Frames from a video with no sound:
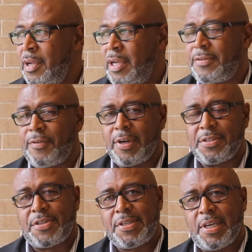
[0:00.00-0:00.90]
As far
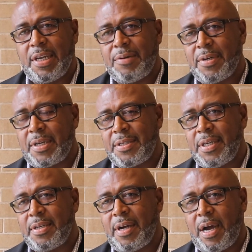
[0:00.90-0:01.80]
as the city, we'll
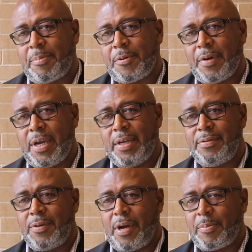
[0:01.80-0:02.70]
continue to operate.
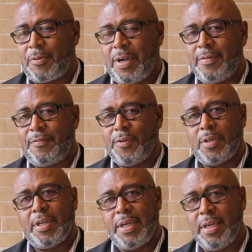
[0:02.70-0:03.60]
We're operating
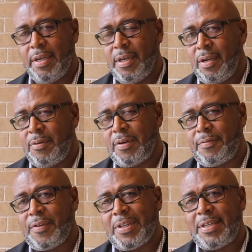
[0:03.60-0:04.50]
fully. We're
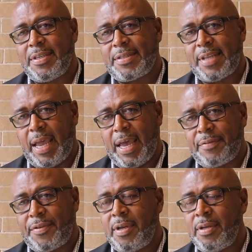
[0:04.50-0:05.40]
fully
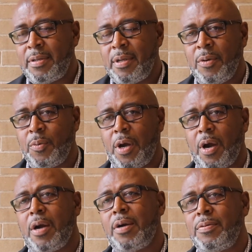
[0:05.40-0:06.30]
staffed. We
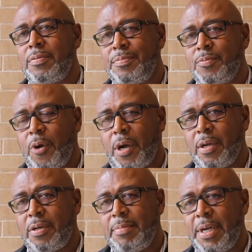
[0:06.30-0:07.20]
are
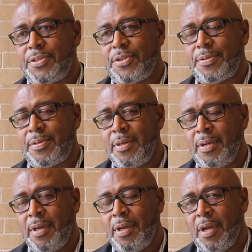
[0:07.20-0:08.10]
working on measures
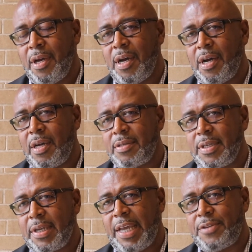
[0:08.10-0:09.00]
uh,
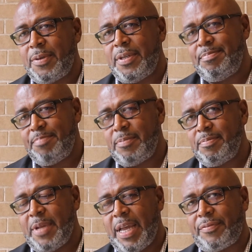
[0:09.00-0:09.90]
in case we
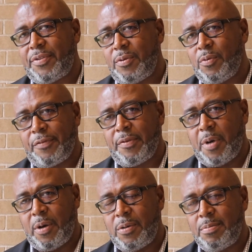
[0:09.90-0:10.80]
have to work from
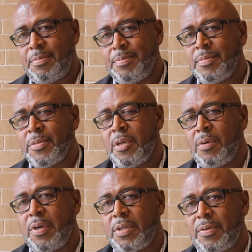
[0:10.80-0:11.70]
home.
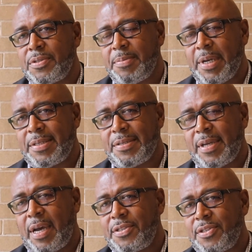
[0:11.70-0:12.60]
We're doing some
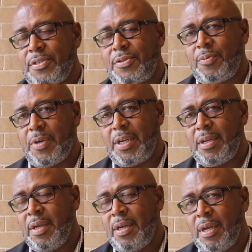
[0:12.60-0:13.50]
exercises this week
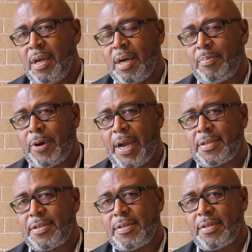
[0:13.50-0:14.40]
uh,
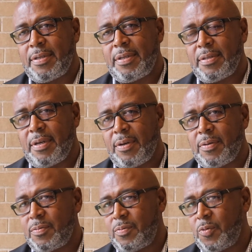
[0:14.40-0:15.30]
practicing
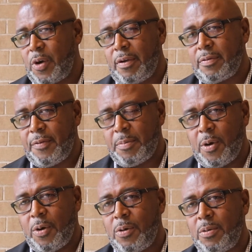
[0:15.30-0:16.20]
on working from
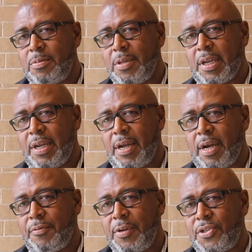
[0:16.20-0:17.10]
home, looking at
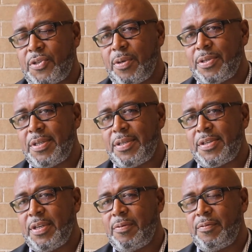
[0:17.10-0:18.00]
our resources,
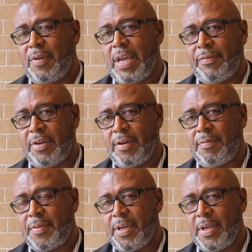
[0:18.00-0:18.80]
seeing if we have enough